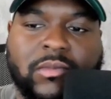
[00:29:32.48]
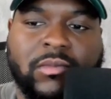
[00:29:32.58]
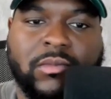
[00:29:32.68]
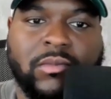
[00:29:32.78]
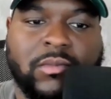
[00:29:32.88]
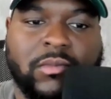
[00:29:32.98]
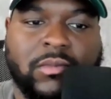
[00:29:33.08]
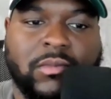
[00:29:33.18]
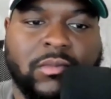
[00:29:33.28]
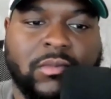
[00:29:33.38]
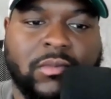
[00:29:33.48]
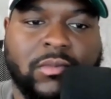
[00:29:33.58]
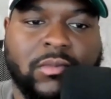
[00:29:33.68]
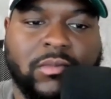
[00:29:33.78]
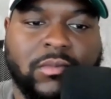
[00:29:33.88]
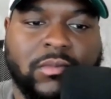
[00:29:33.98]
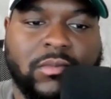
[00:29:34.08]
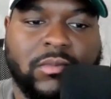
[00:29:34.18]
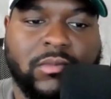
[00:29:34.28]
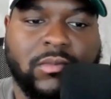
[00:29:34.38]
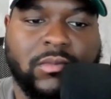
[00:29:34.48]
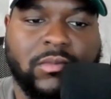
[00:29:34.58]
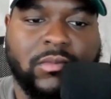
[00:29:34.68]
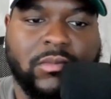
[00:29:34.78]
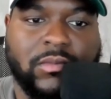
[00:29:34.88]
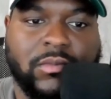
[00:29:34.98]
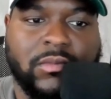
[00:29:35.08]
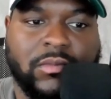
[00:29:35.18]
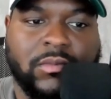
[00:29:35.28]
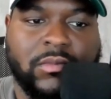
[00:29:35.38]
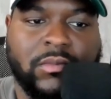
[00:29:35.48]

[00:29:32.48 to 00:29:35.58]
[no speech]